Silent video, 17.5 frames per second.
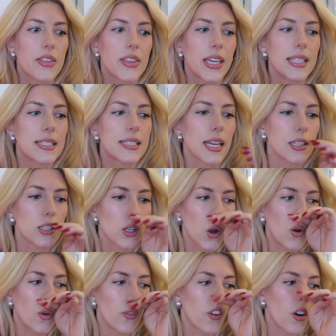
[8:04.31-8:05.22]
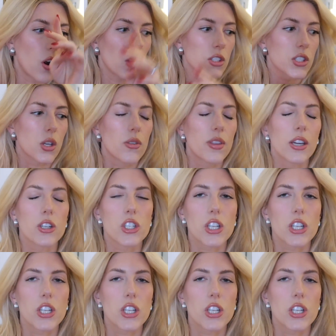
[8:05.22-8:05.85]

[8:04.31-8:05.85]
They sent over also their